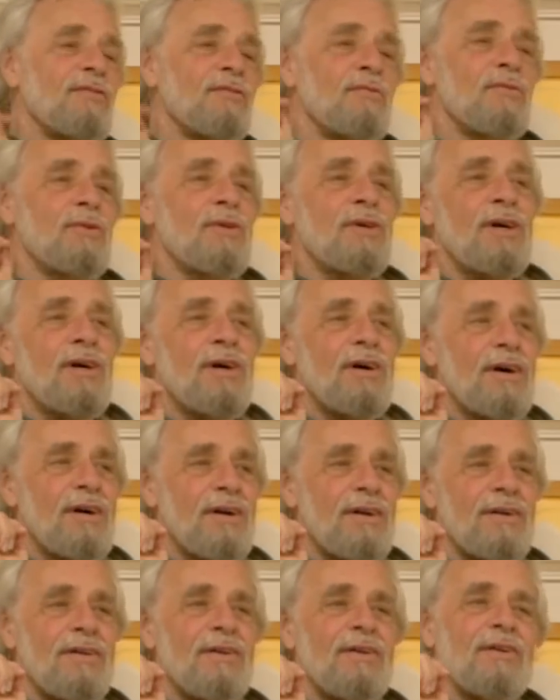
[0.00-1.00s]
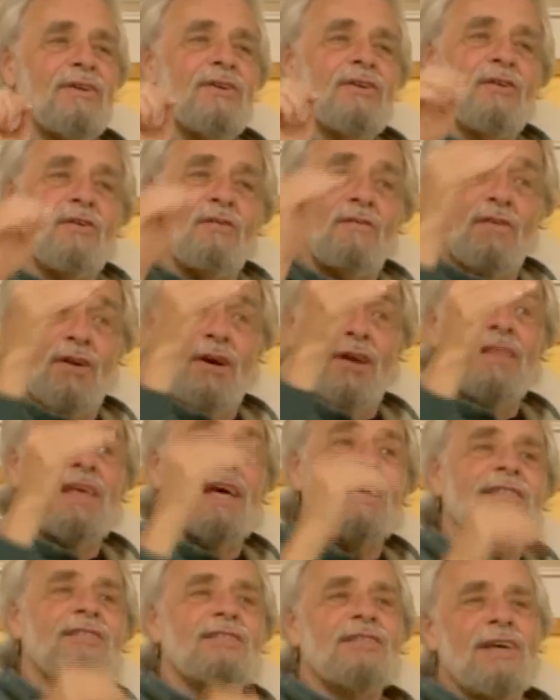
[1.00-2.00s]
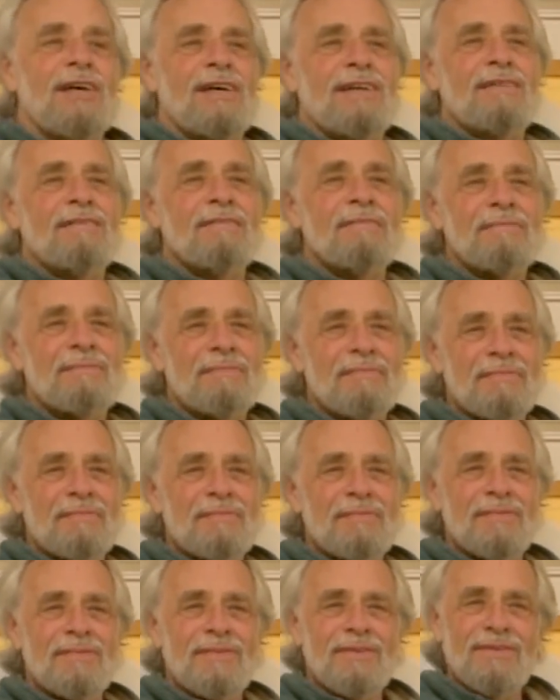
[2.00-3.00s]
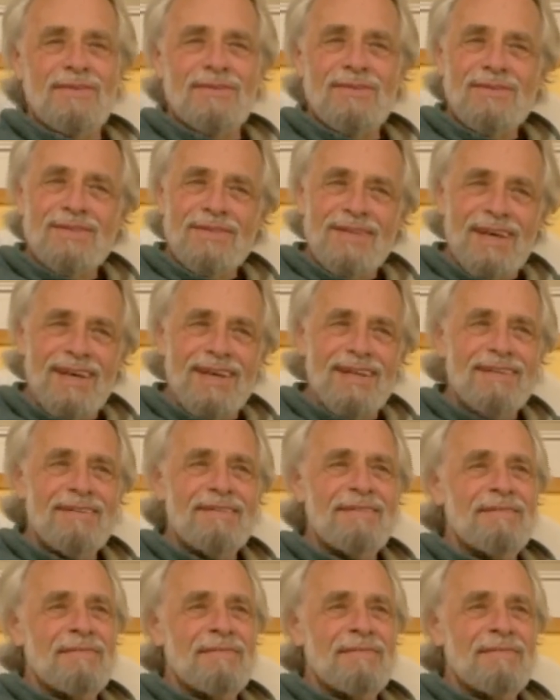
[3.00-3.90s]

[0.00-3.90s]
to work hard over on that side. Understand?